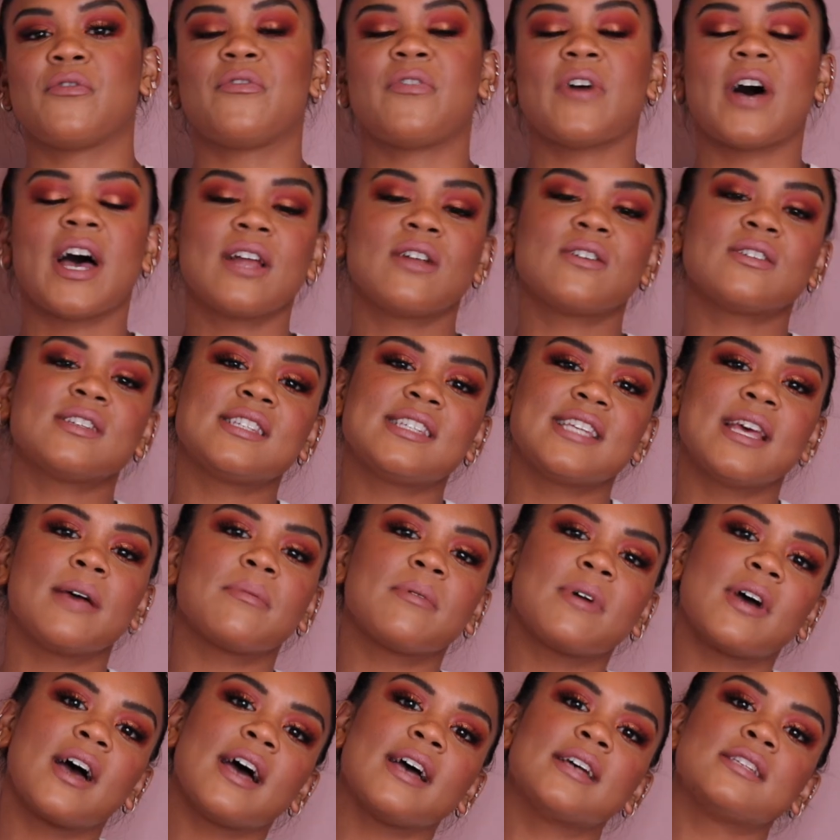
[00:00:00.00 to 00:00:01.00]
Final
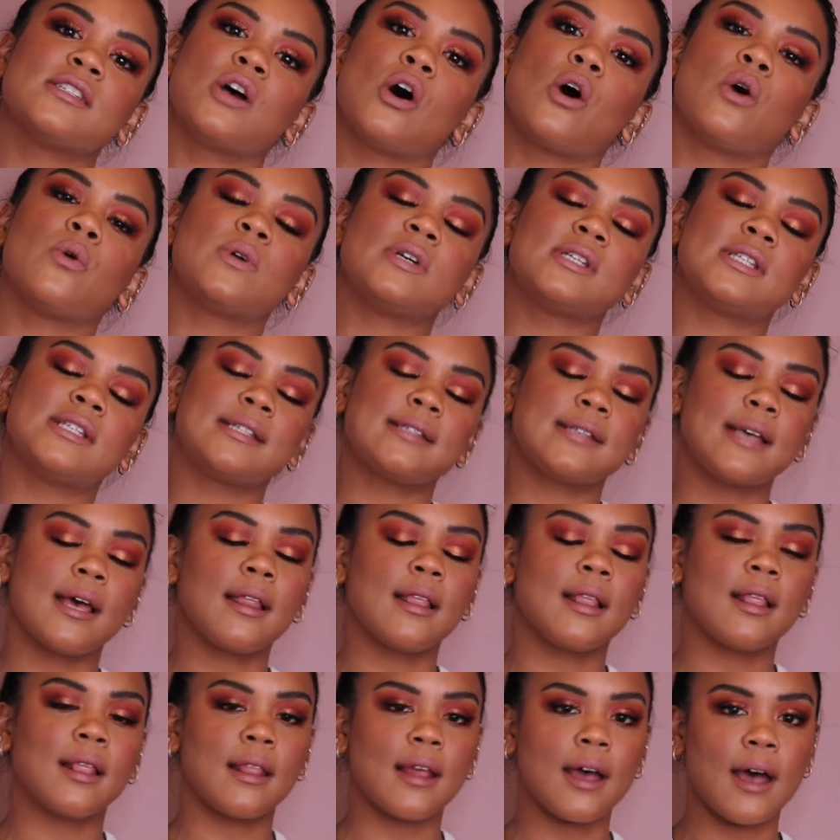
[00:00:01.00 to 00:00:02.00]
step, guys, always
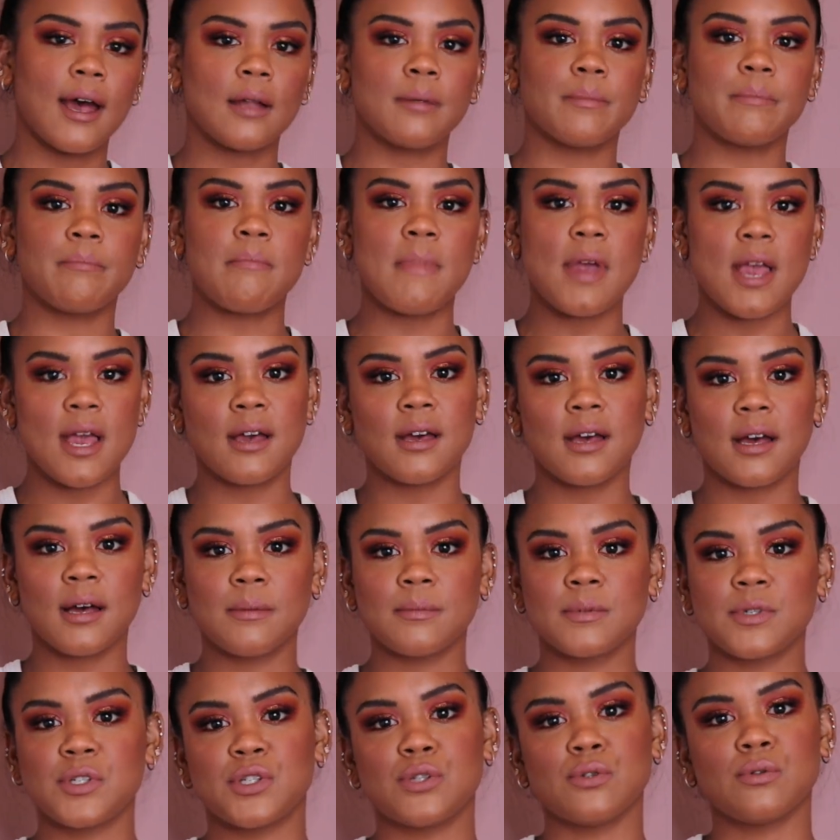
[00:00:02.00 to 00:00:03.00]
set that
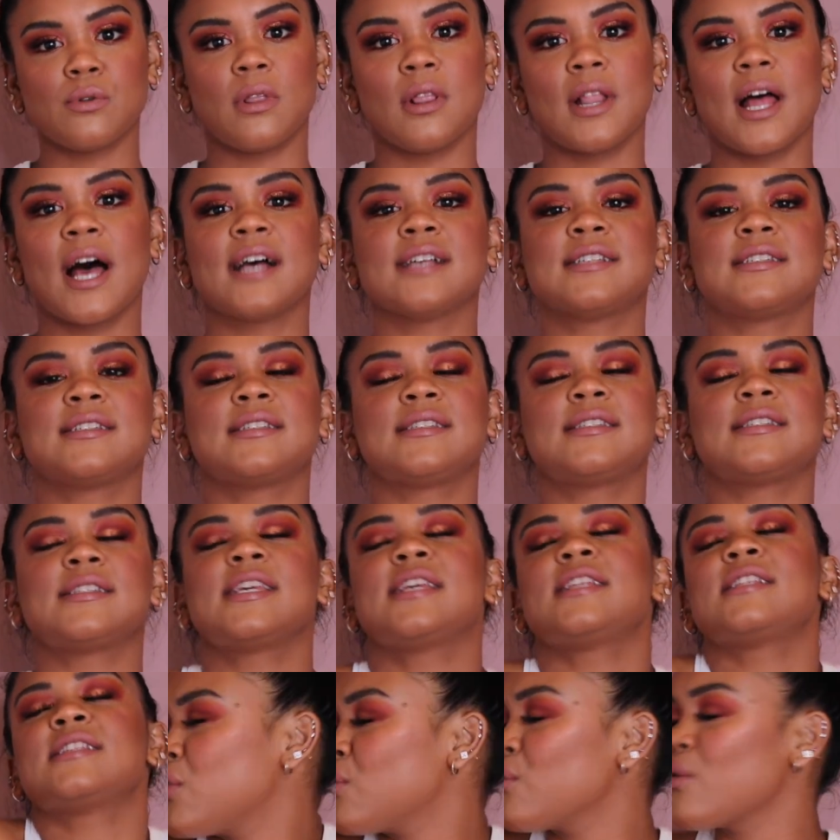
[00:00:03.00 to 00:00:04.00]
makeup to last
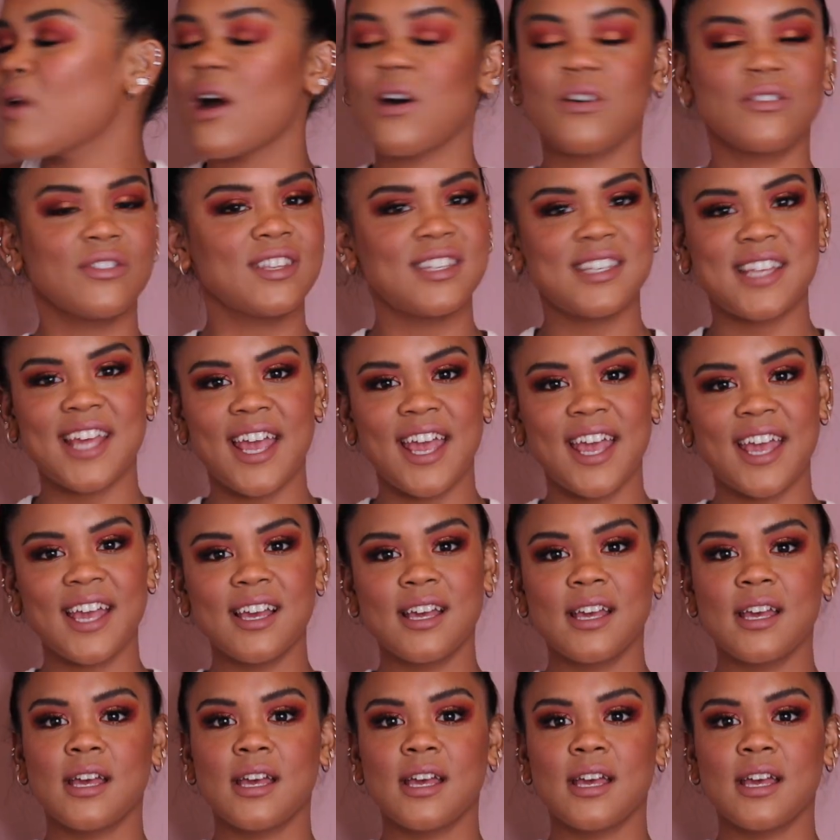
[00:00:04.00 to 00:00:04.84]
it throughout the day.